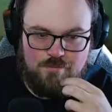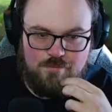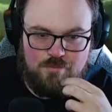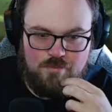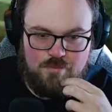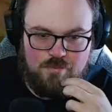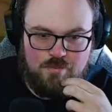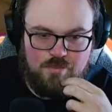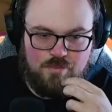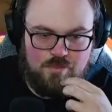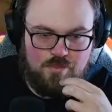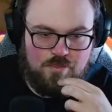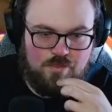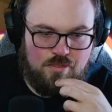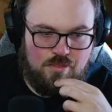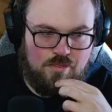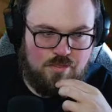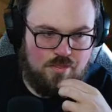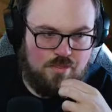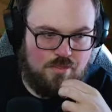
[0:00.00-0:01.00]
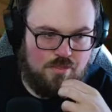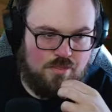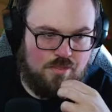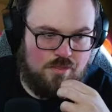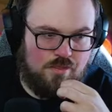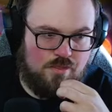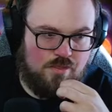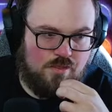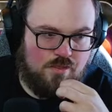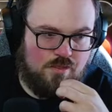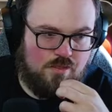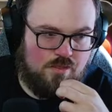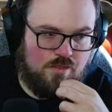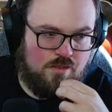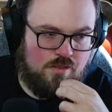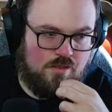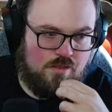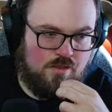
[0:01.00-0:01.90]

Nobody speaks.